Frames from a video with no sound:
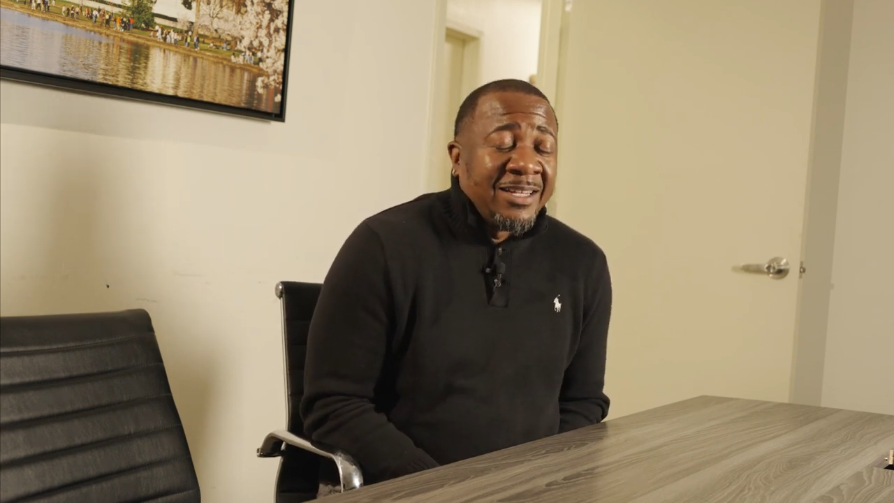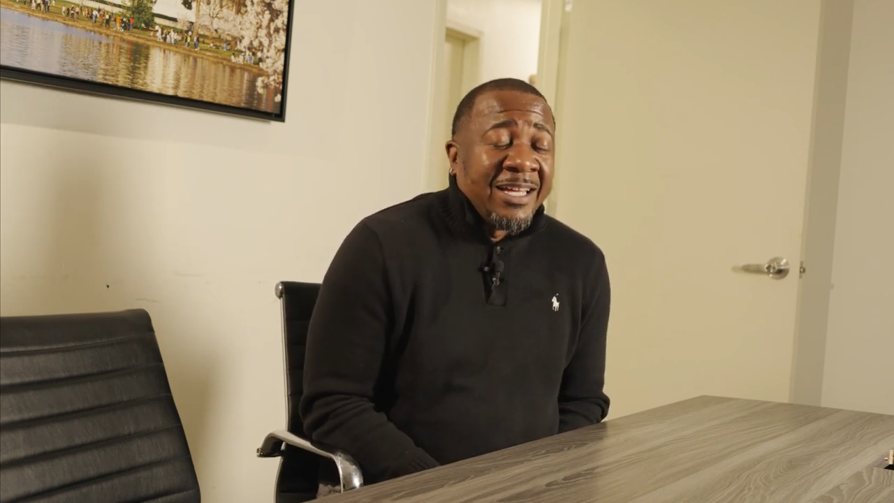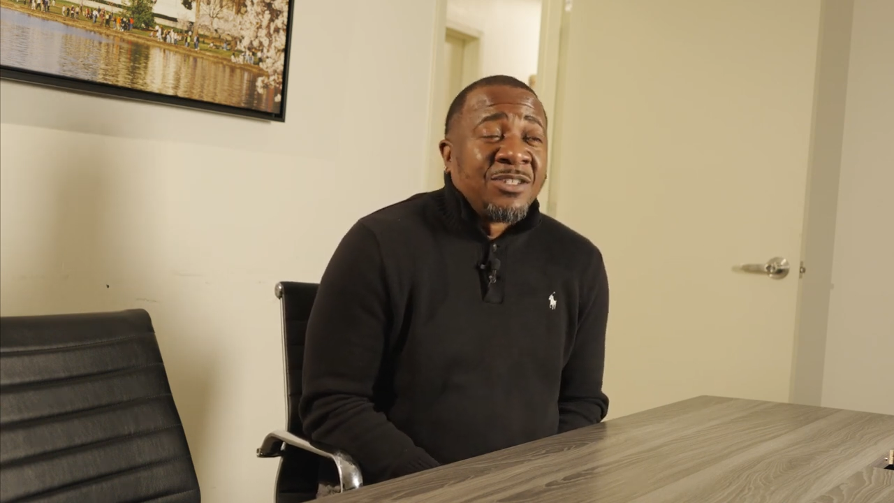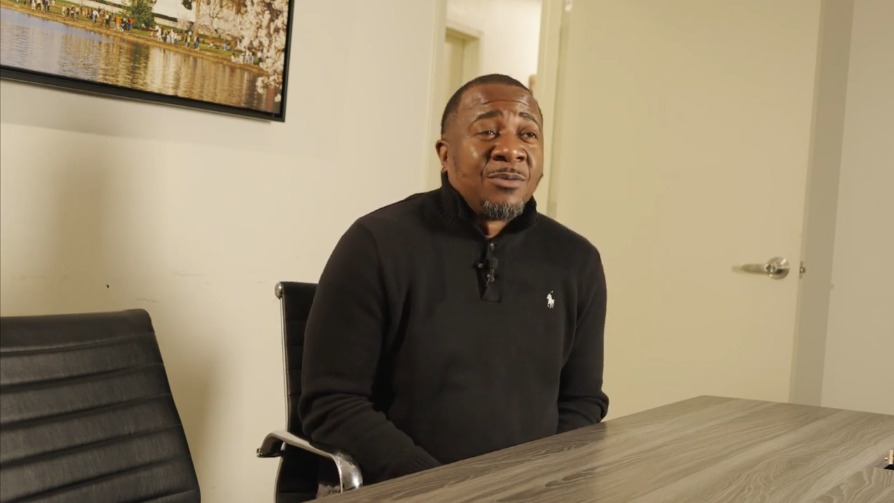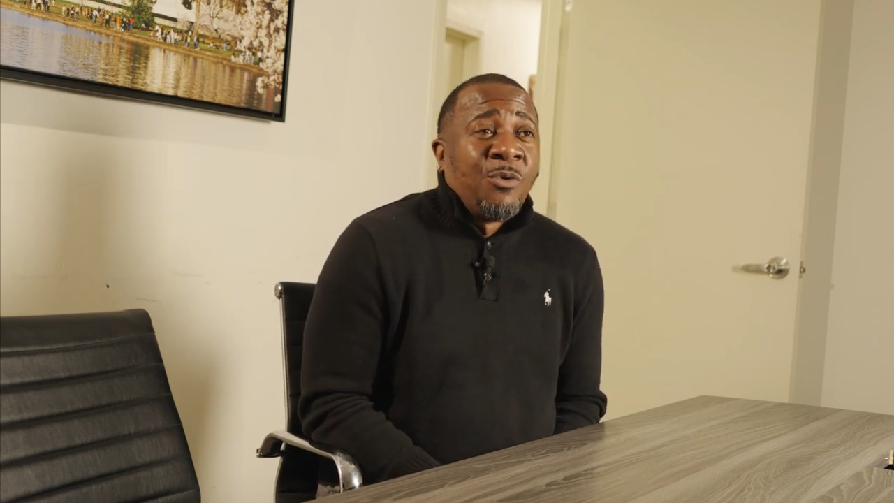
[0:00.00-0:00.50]

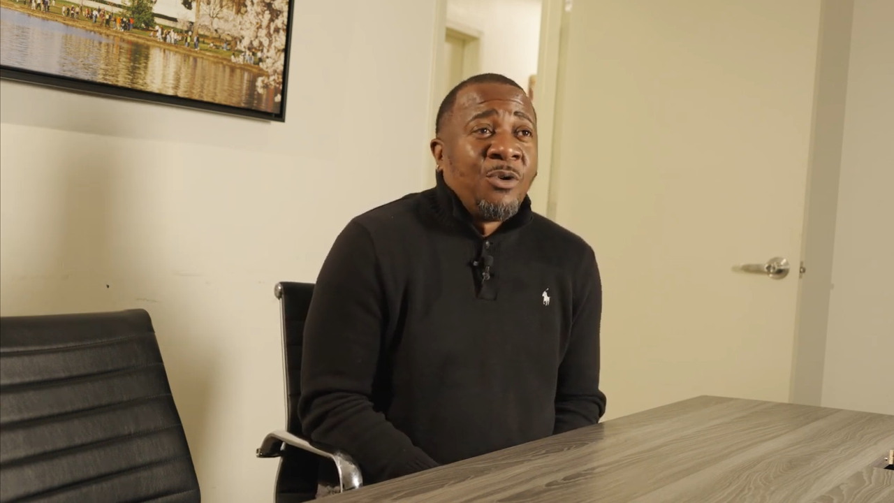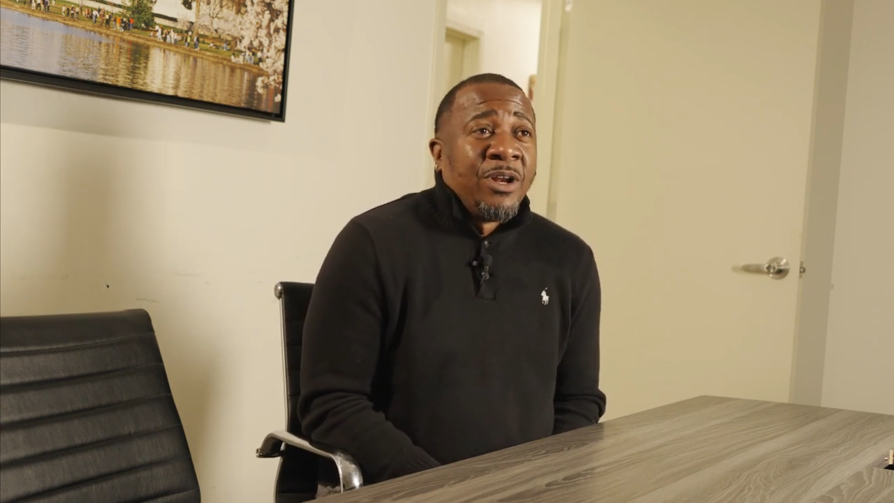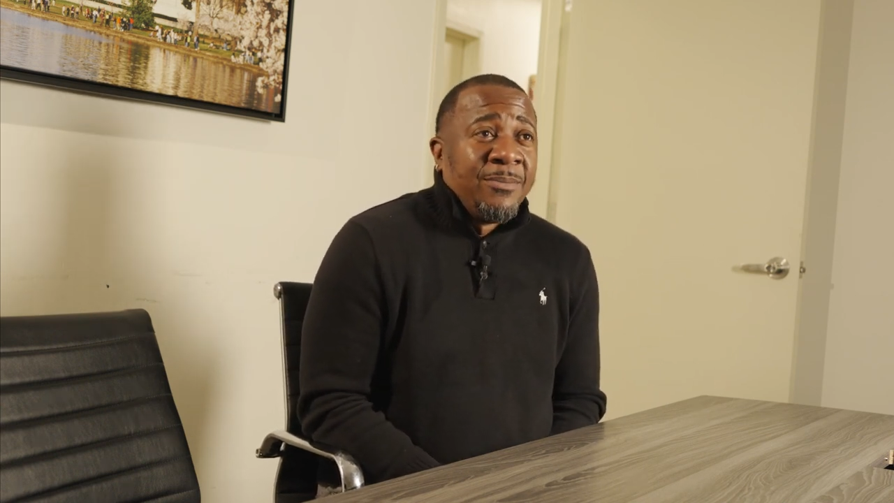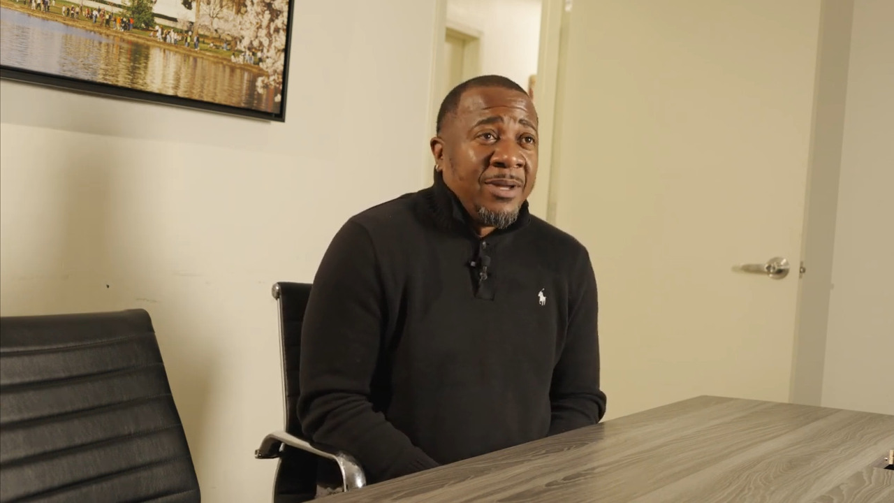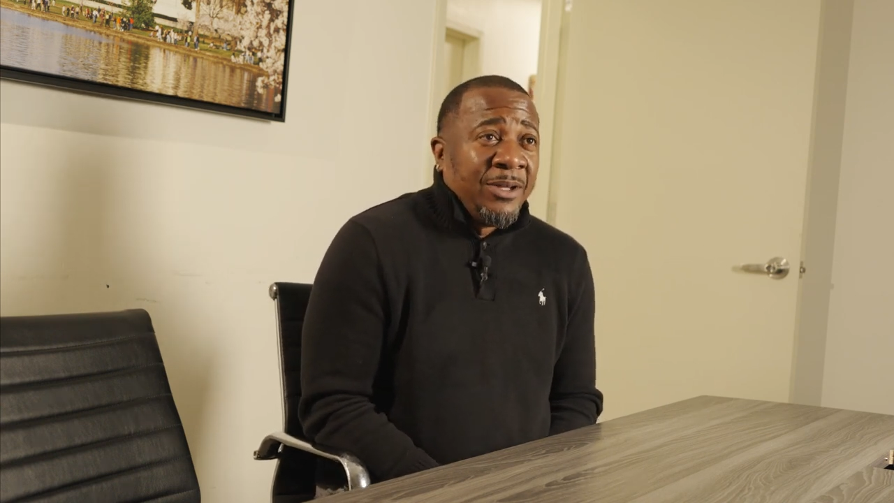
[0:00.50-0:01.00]
that
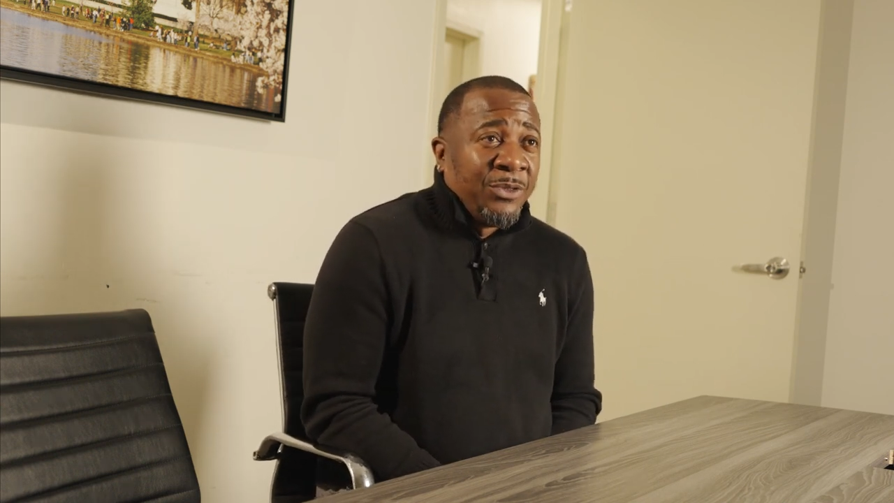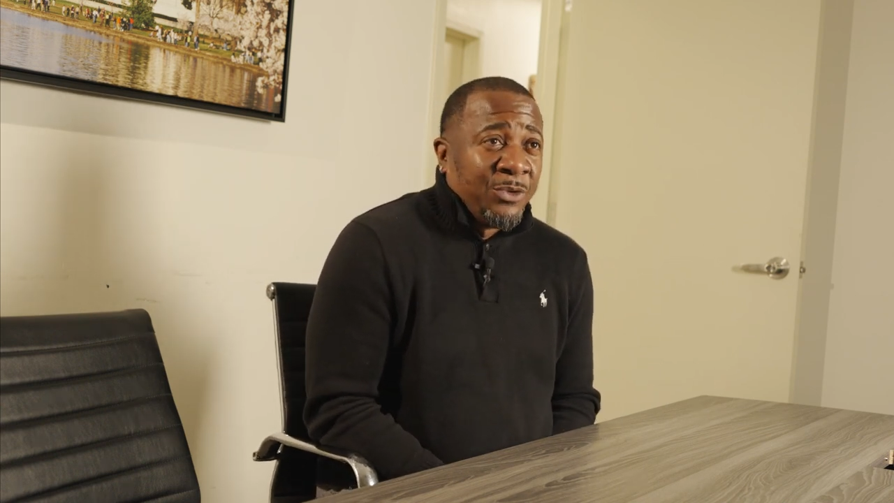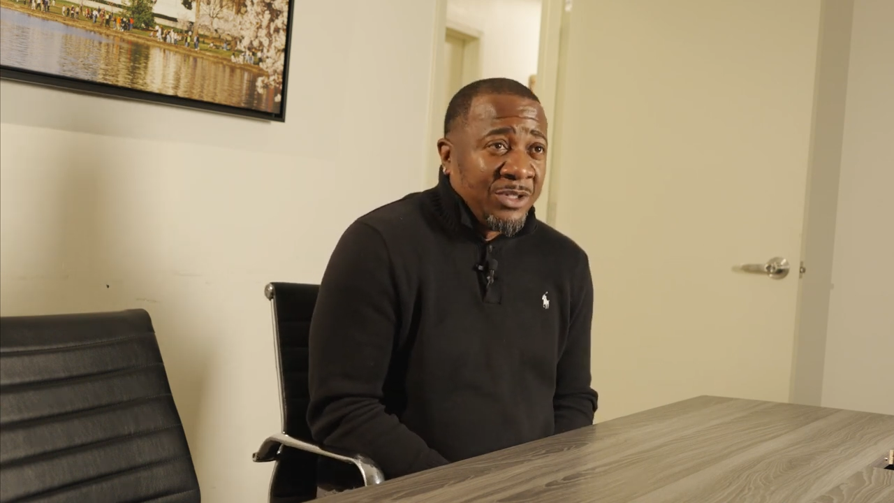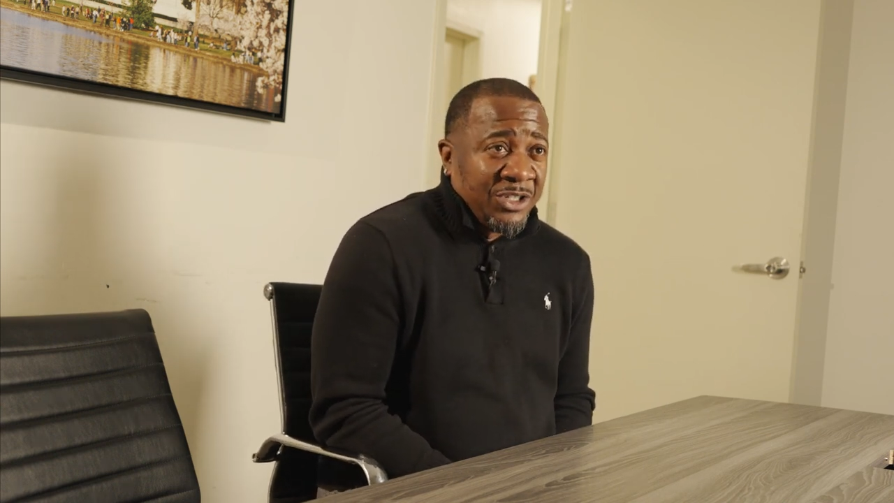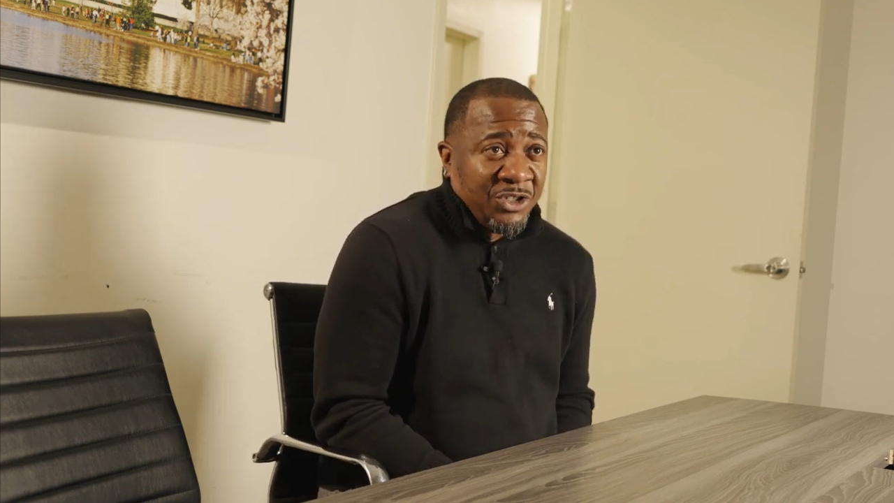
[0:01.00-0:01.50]
supported me
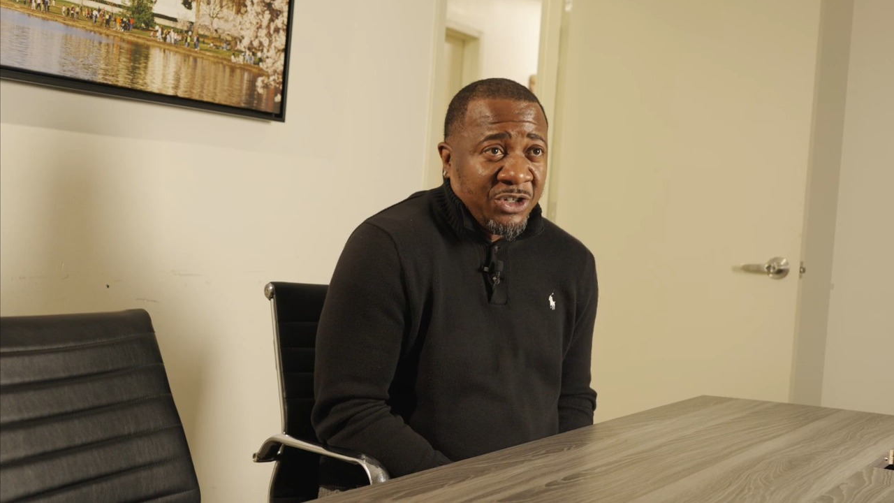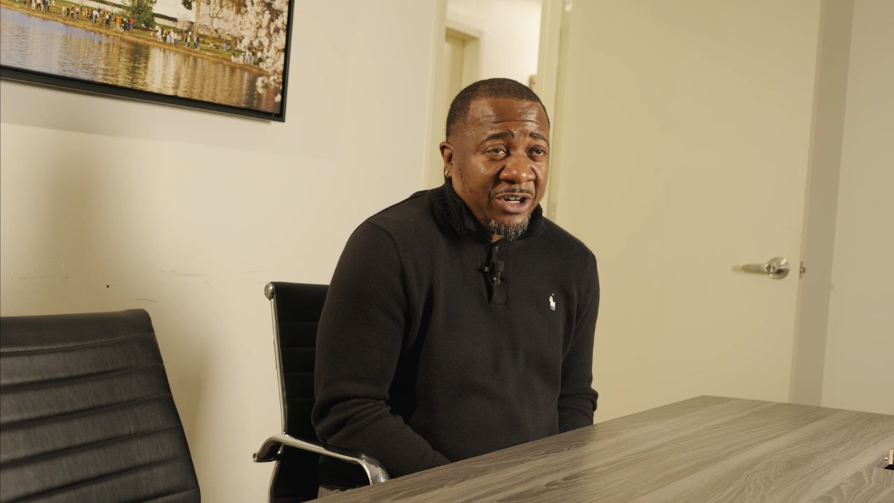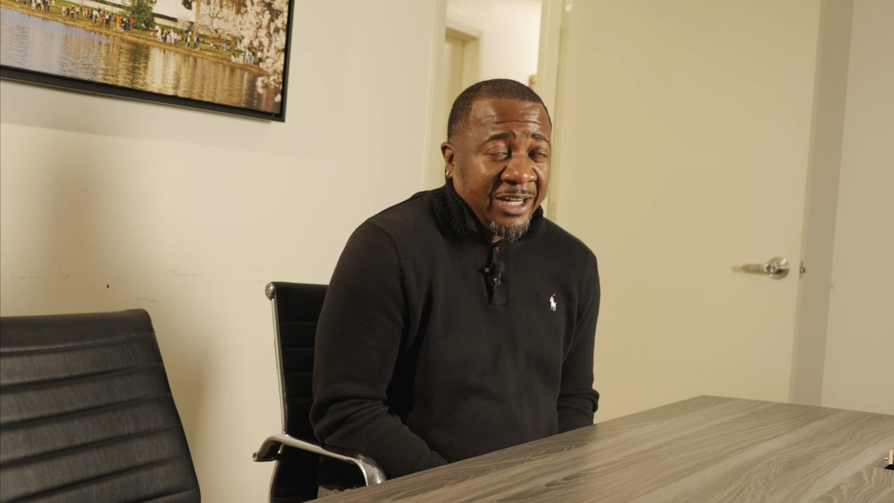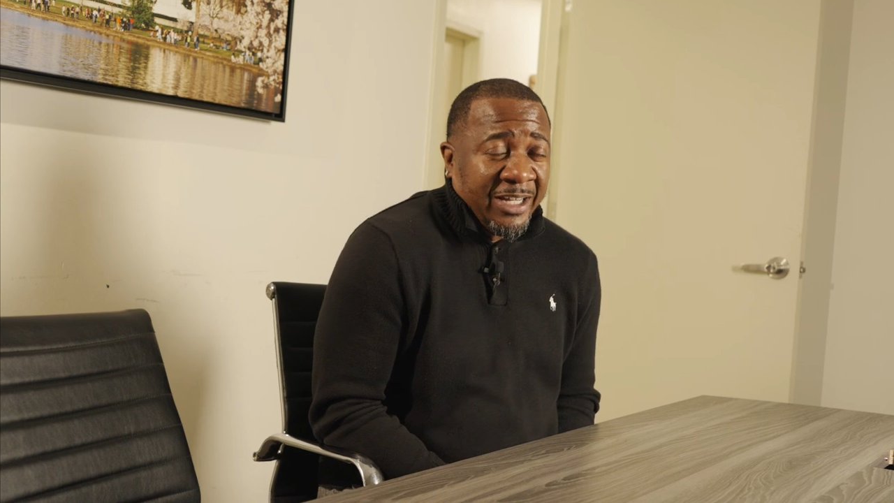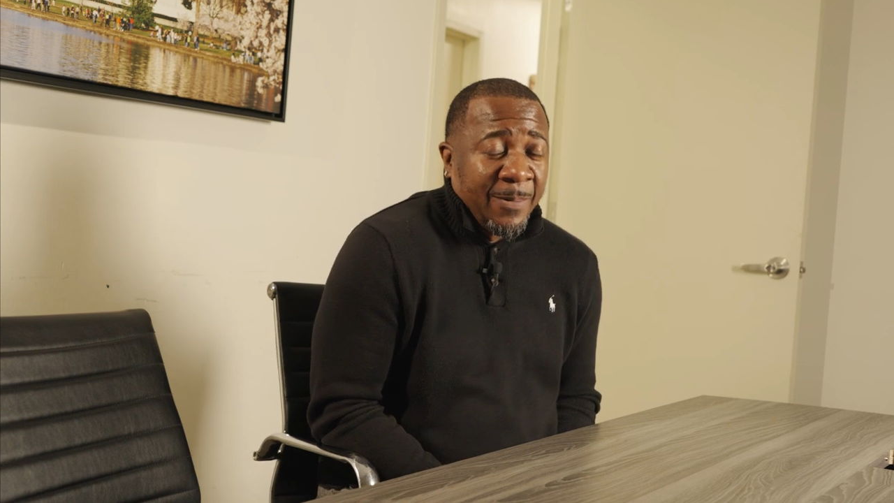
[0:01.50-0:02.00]
through this
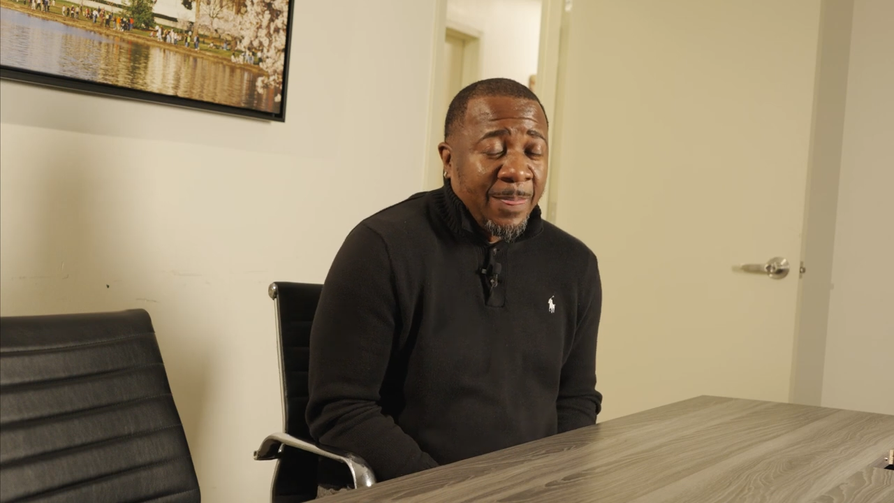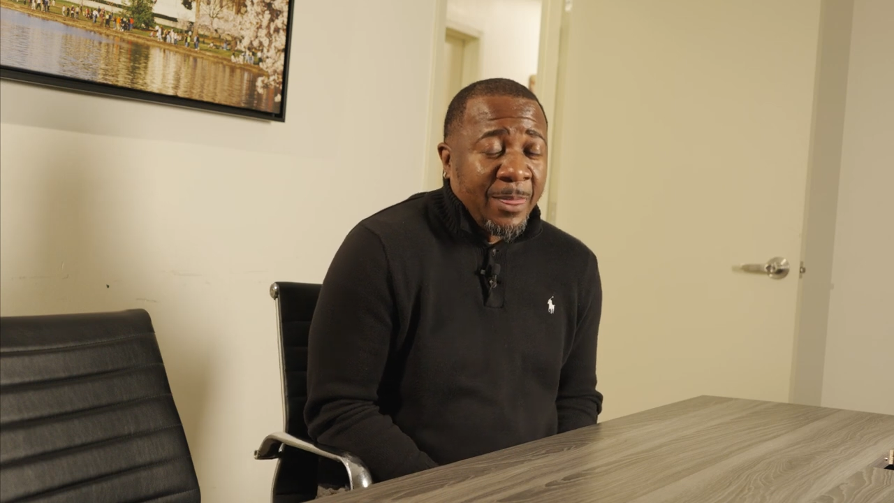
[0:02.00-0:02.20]
journey.